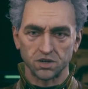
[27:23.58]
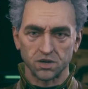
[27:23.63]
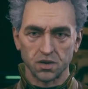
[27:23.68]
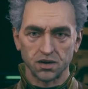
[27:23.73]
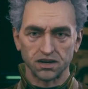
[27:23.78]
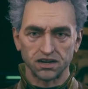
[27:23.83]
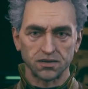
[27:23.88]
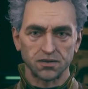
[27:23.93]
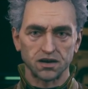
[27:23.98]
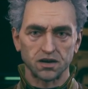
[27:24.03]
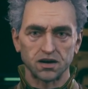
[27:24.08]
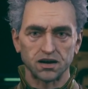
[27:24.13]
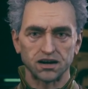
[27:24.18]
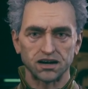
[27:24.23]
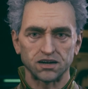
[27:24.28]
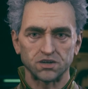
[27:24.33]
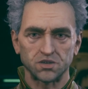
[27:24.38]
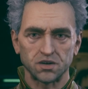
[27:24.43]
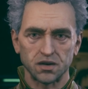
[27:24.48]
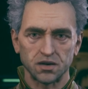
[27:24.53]
enjoyed the
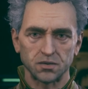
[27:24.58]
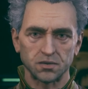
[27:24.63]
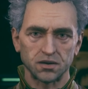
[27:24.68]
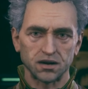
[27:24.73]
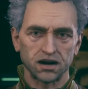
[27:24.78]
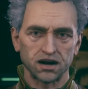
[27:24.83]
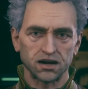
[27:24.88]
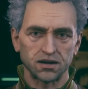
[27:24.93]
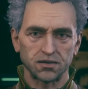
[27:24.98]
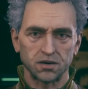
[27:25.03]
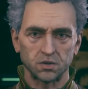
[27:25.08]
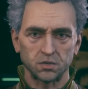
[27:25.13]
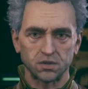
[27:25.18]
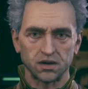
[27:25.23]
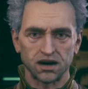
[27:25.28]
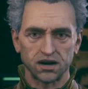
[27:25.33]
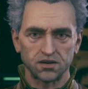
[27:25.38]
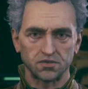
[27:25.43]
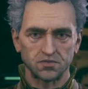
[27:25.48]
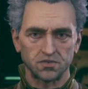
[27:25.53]
occasional aether
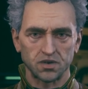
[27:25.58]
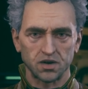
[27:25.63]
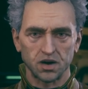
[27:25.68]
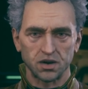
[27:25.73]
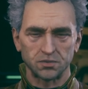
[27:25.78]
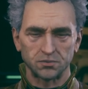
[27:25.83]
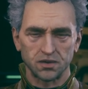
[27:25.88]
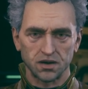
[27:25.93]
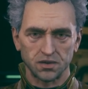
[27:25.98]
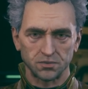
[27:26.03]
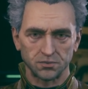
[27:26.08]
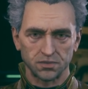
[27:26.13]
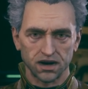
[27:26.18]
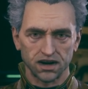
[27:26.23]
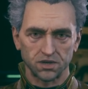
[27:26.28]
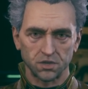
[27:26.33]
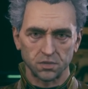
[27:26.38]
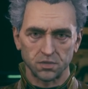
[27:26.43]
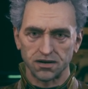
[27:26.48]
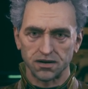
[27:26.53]
wave drama in
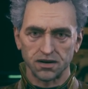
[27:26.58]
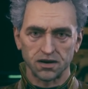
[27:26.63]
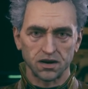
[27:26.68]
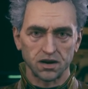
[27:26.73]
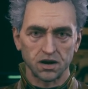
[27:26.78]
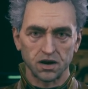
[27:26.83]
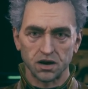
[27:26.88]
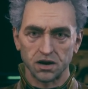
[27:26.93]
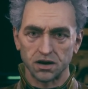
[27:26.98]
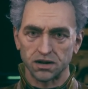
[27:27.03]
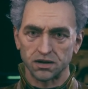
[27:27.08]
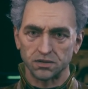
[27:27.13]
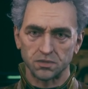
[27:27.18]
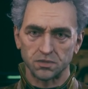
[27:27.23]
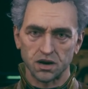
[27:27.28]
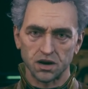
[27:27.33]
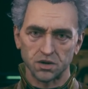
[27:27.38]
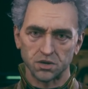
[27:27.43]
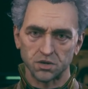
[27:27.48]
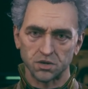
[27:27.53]
my youth. Not
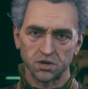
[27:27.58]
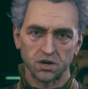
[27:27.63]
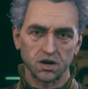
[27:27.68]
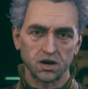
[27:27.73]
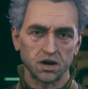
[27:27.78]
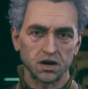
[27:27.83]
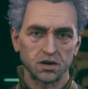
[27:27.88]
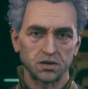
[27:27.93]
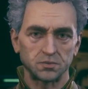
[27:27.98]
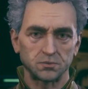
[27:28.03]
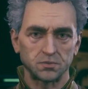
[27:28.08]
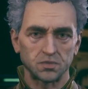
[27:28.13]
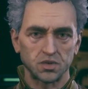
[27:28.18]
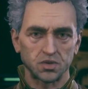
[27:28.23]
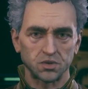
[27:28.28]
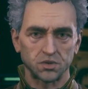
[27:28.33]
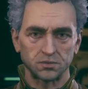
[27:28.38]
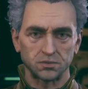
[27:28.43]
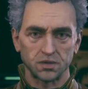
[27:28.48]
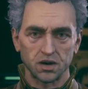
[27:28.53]
anymore. All
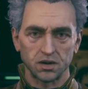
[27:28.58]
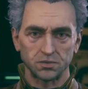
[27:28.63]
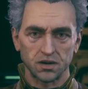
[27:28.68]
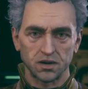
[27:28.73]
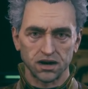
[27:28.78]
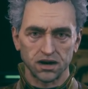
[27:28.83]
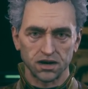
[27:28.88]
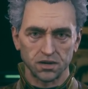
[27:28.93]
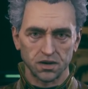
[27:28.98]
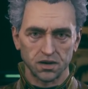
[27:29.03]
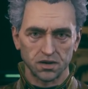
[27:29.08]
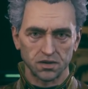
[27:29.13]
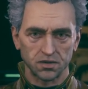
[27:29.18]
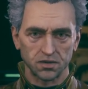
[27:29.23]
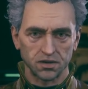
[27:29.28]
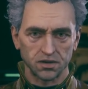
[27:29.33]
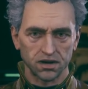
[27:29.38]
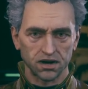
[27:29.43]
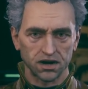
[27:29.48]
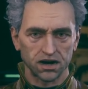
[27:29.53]
board propaganda.
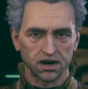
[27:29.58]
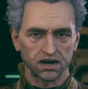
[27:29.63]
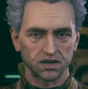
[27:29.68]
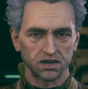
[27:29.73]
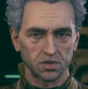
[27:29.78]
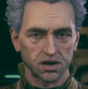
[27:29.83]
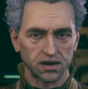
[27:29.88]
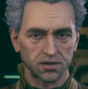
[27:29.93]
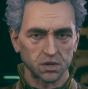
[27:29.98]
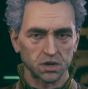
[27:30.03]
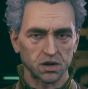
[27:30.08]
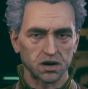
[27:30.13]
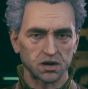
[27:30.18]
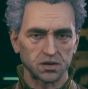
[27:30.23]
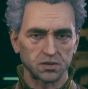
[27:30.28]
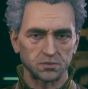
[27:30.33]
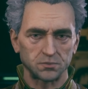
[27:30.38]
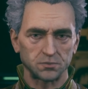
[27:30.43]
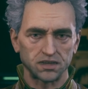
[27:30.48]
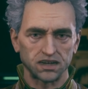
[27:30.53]
I'd rather
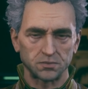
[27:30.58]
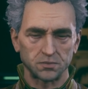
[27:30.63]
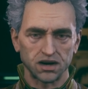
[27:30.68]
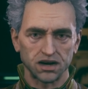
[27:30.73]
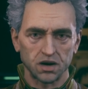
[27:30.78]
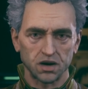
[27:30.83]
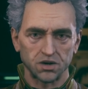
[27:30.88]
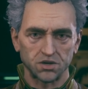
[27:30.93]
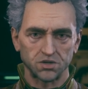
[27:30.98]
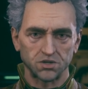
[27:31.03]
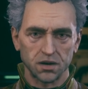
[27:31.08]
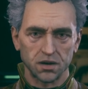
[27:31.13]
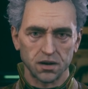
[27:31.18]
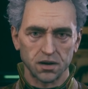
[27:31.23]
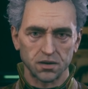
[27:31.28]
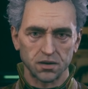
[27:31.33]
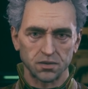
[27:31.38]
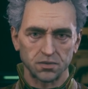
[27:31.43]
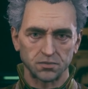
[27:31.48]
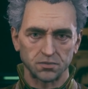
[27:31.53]
not be brainwashed.